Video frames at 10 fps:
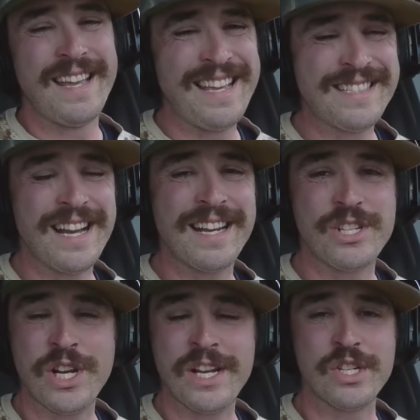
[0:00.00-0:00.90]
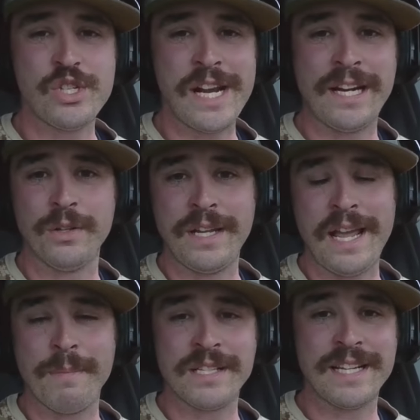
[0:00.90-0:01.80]
he's got to change his channel
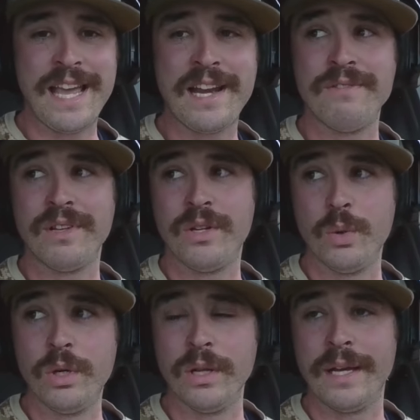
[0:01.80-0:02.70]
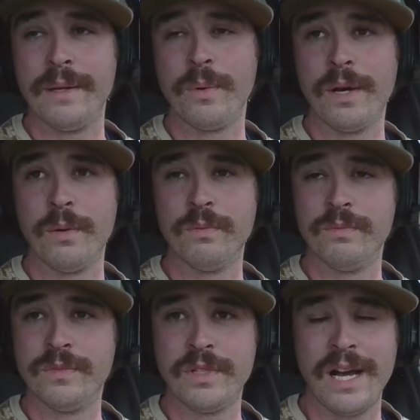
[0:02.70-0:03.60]
name, because I can't even Google it without,
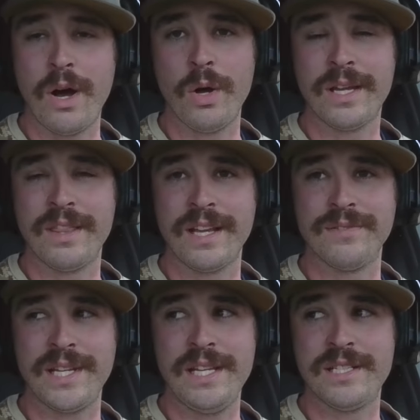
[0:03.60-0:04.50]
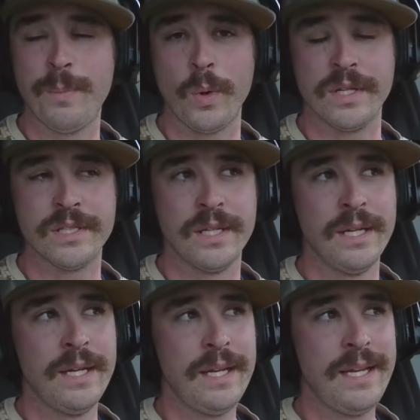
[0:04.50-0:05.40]
all I can think of is esports.
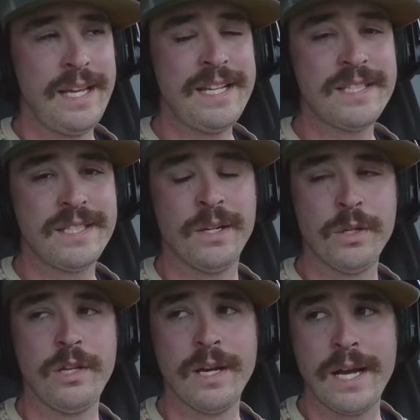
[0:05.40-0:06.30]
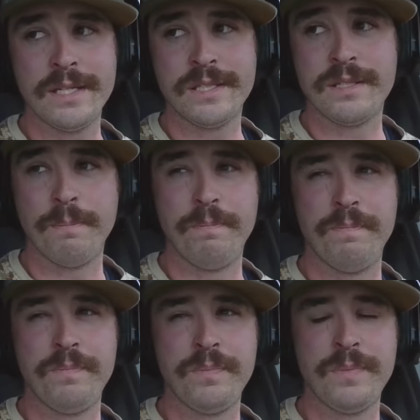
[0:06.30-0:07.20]
He's telling you guys to
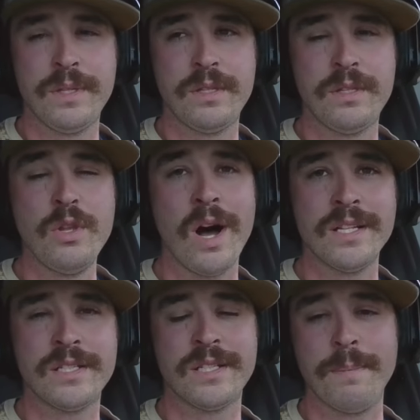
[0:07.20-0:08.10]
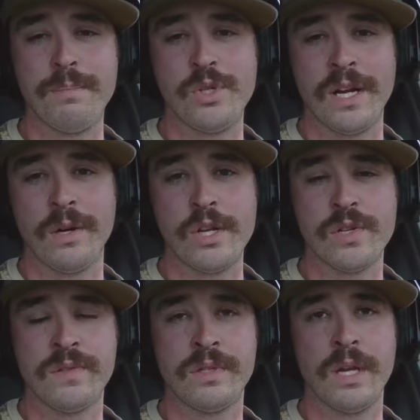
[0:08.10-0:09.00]
not skip
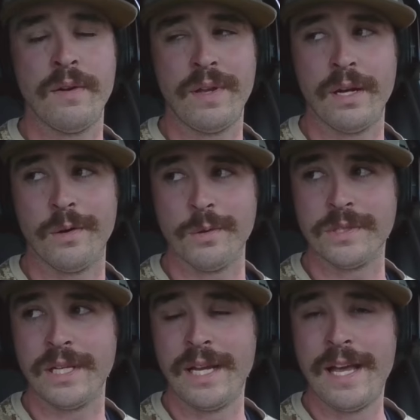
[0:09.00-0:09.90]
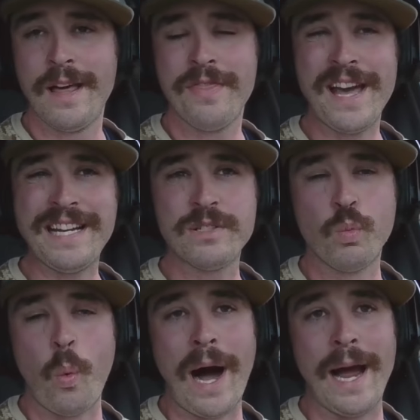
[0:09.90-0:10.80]
generations of heroes. That is
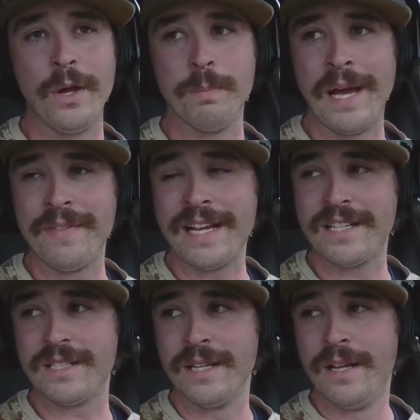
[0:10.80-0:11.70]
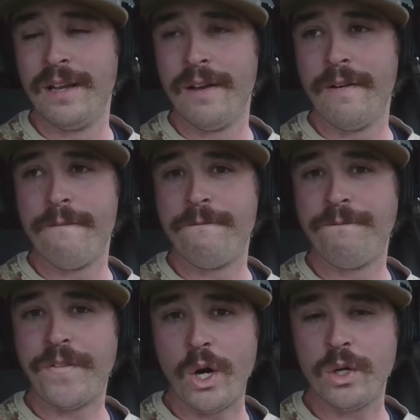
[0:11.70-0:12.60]
wild, man. That is
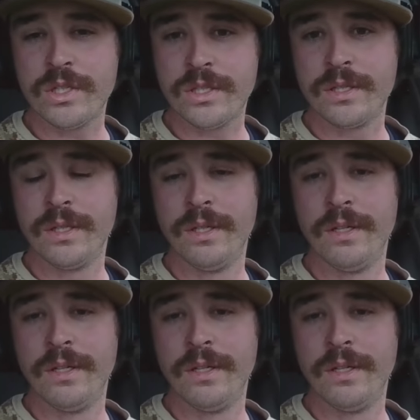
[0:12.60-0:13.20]
false.